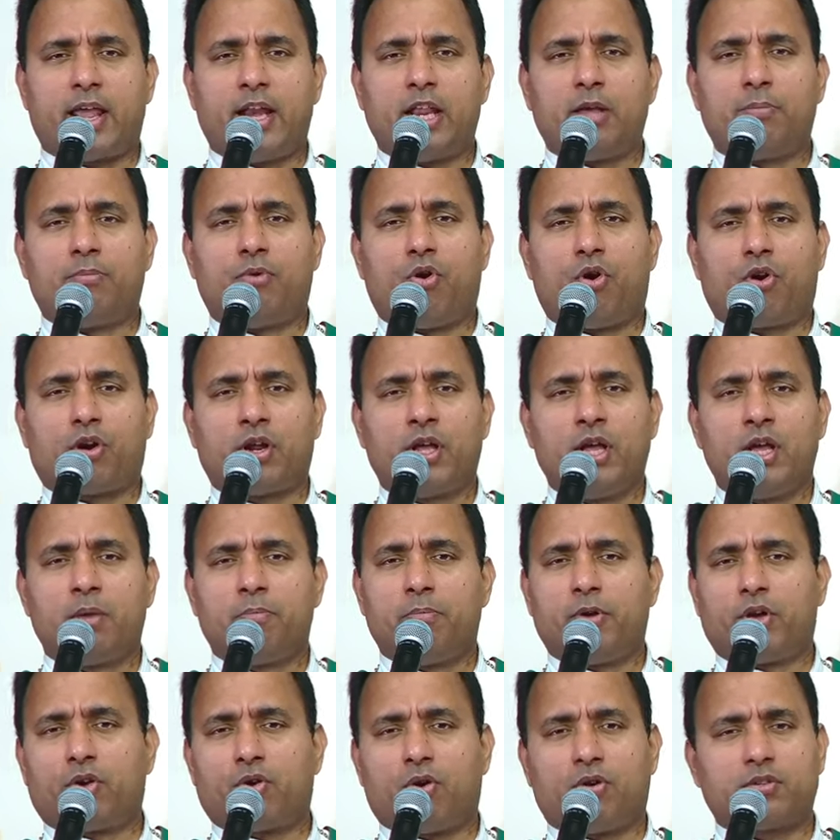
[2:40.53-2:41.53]

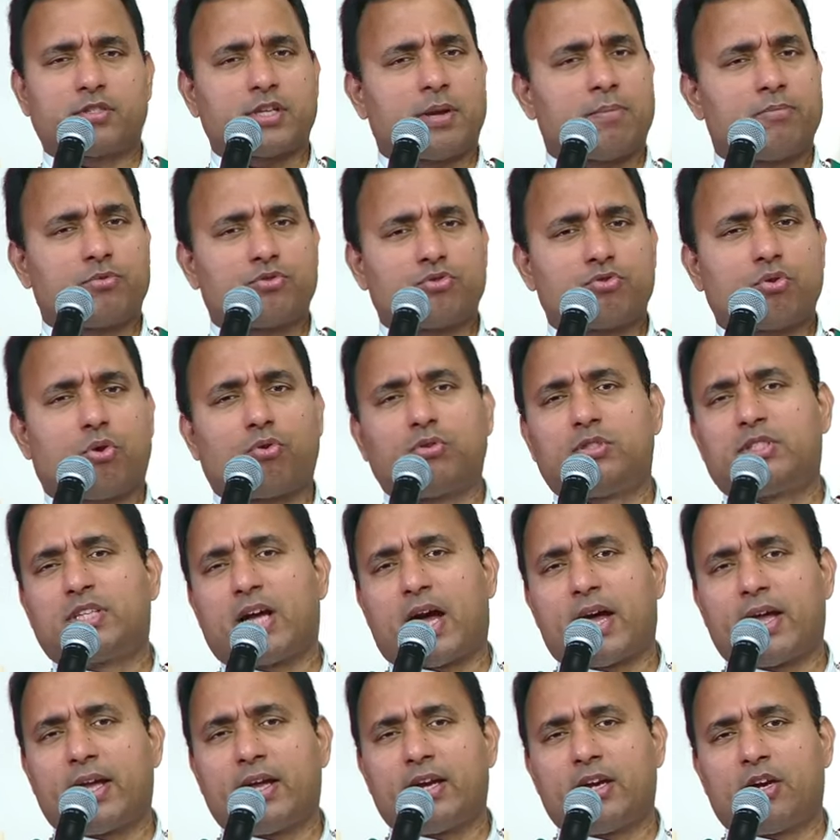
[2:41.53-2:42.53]
anymore because I'm so
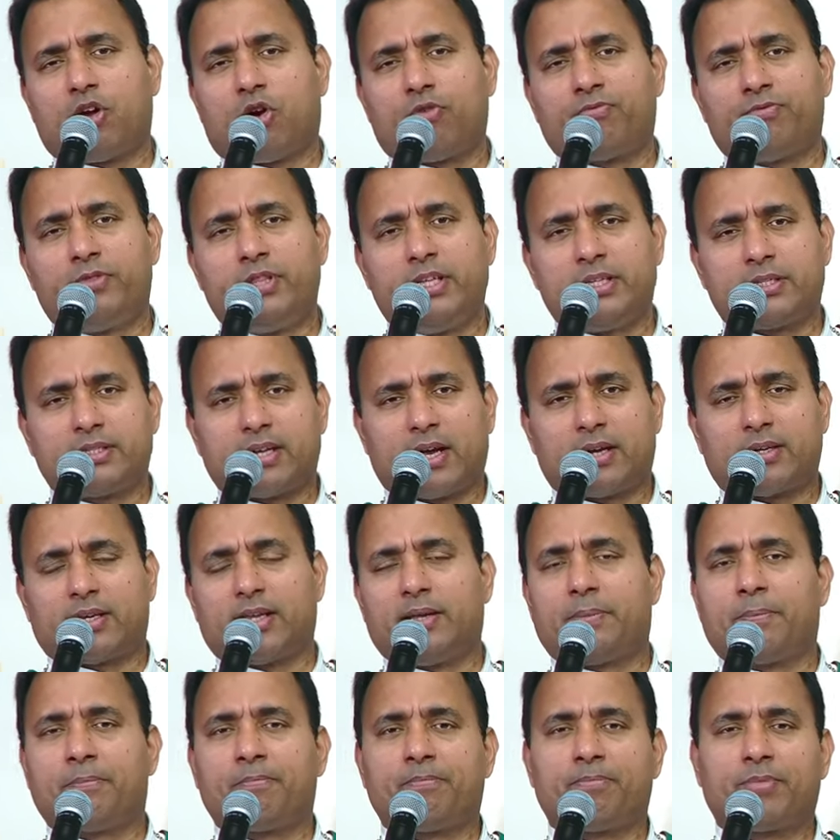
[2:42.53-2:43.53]
tired of this
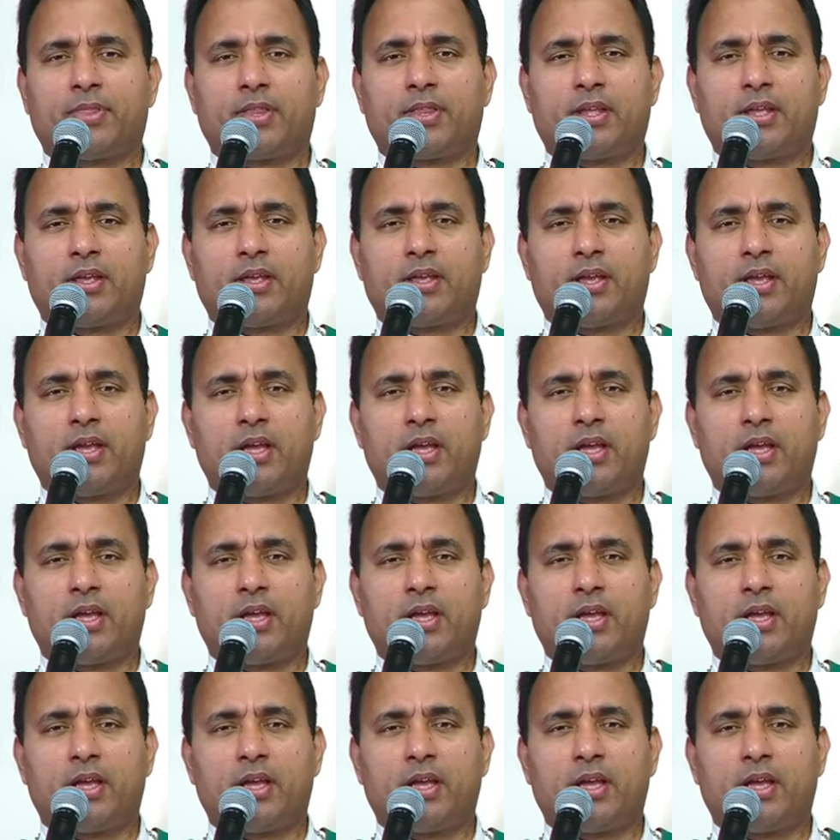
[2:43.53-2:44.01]
cutting.